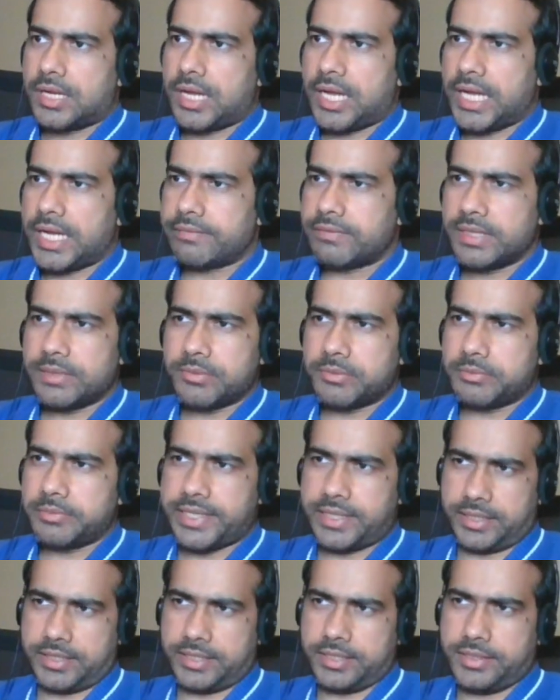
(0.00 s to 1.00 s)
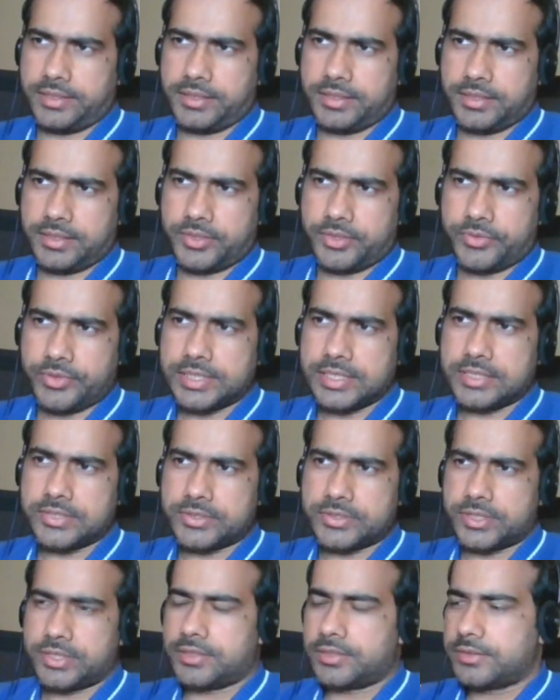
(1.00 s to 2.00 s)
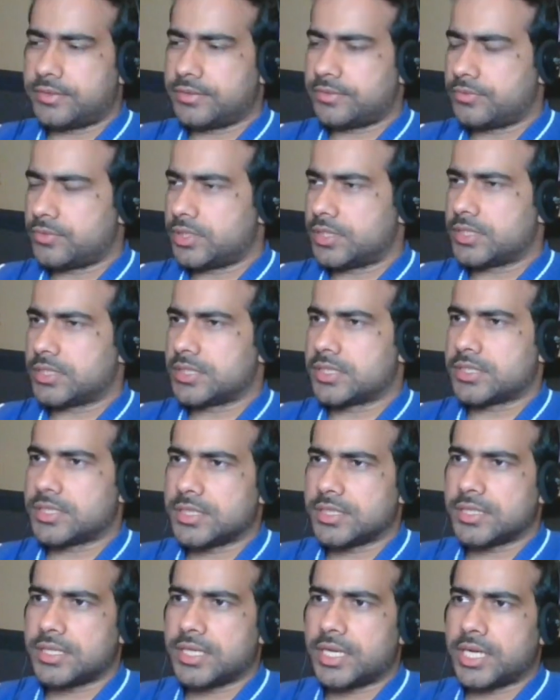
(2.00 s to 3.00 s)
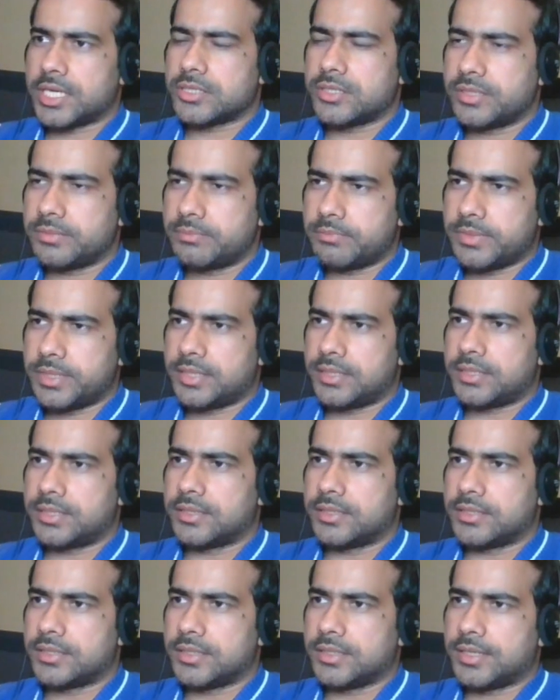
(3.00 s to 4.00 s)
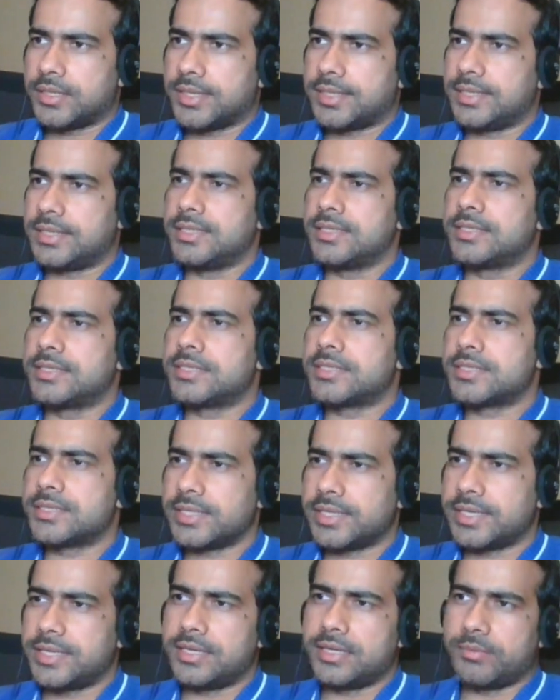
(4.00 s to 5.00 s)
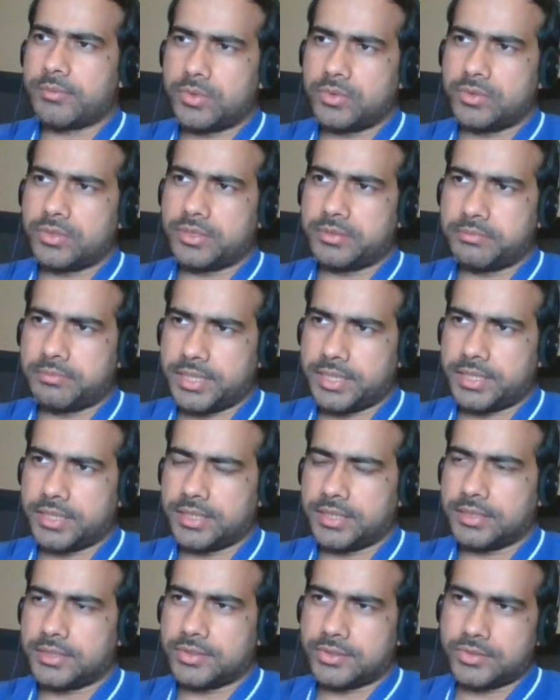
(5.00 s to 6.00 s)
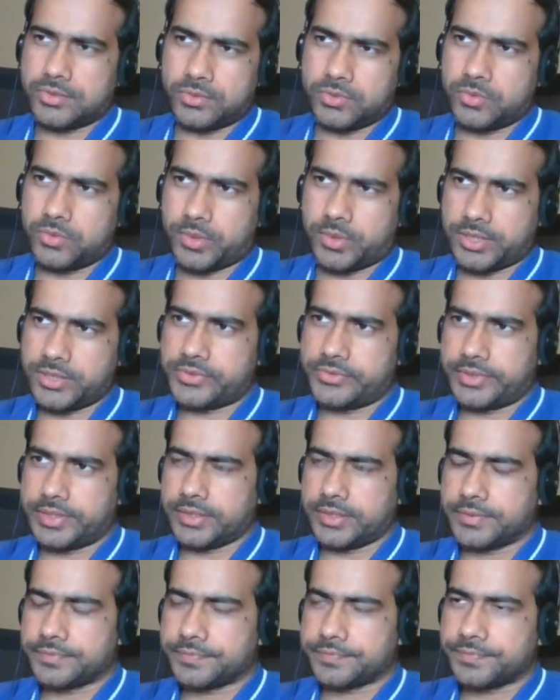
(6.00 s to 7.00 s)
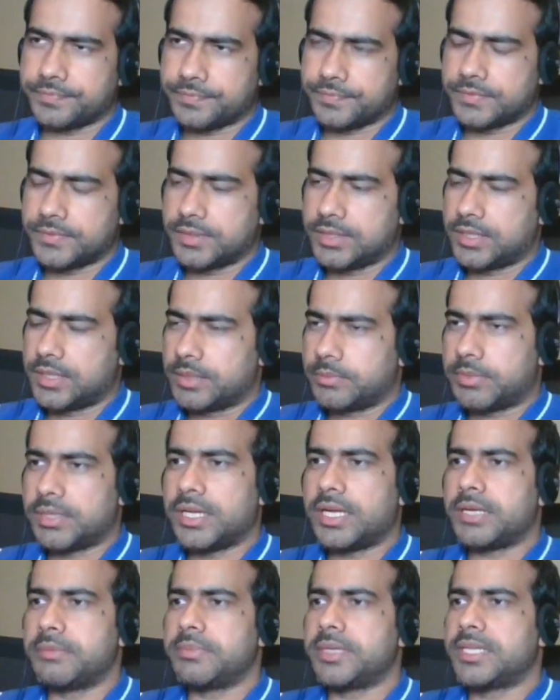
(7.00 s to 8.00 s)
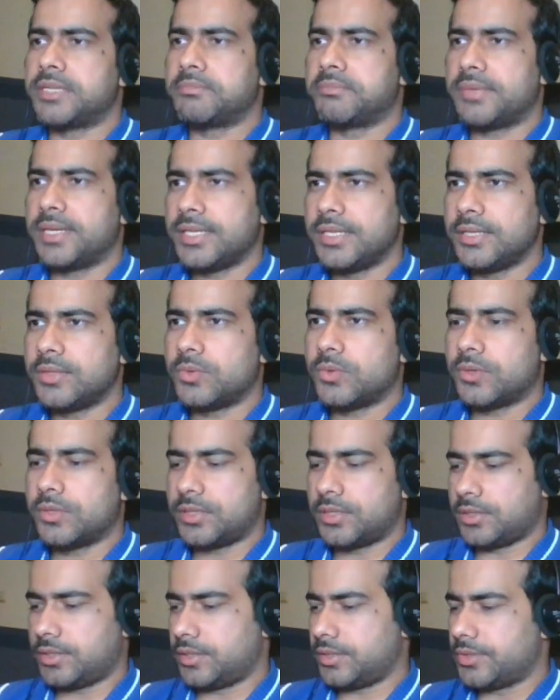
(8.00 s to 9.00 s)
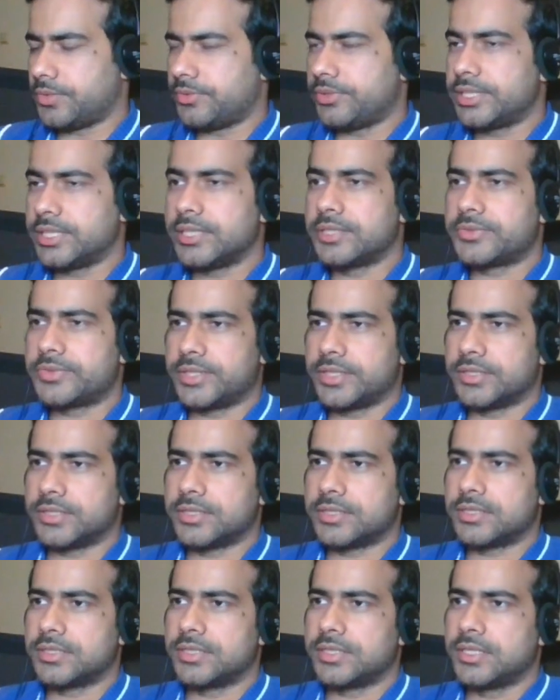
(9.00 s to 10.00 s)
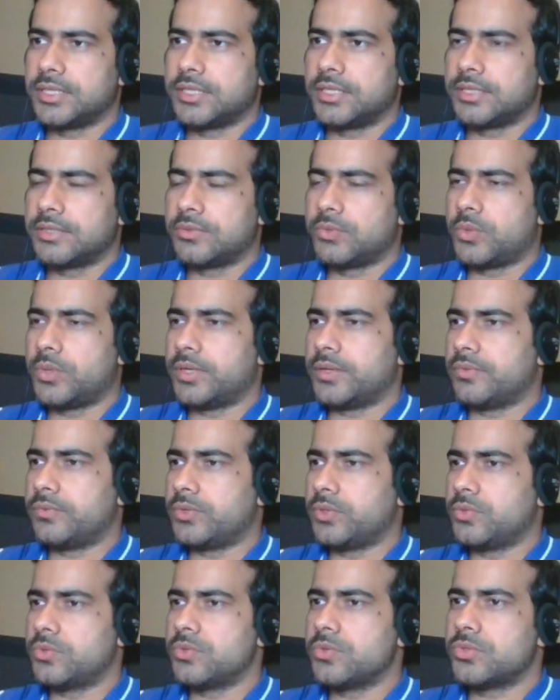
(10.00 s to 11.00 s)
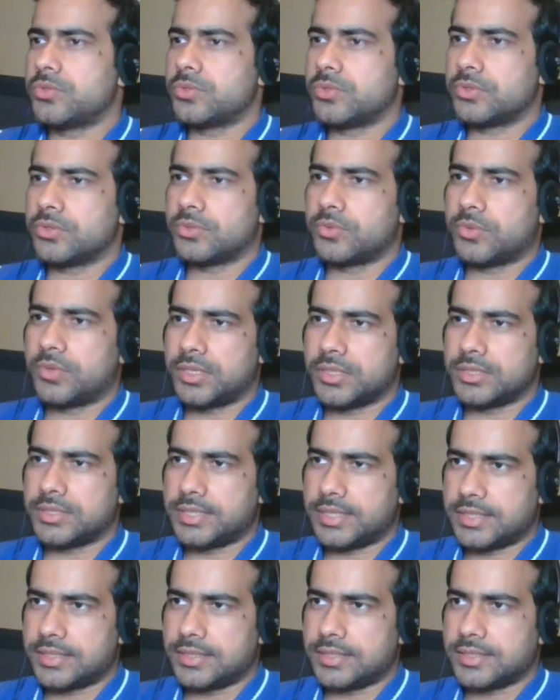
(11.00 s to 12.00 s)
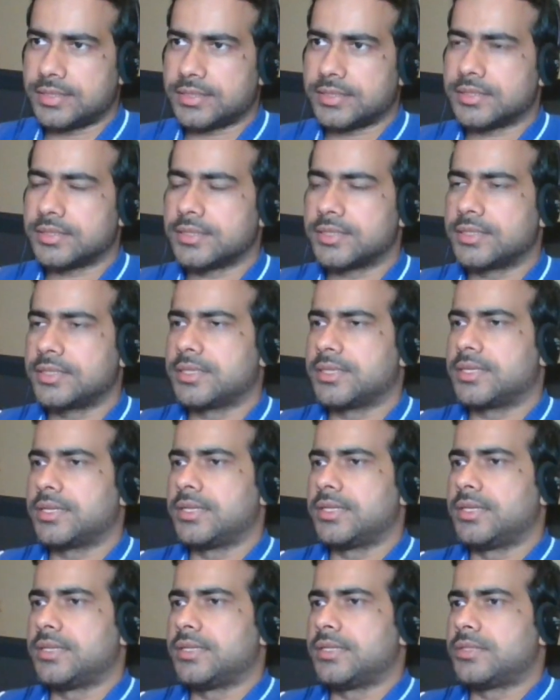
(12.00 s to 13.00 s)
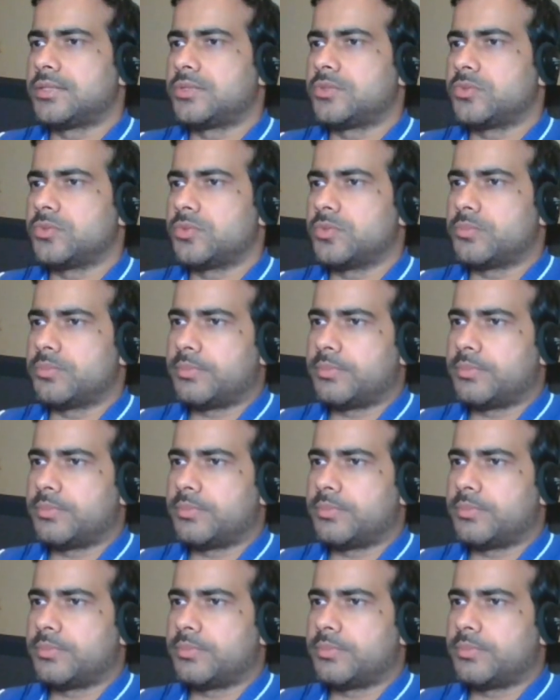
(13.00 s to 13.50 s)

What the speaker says: I have never met any retail trader was actually made an insane amount of money through quant trading. But I have met many retail traders who have used quant techniques to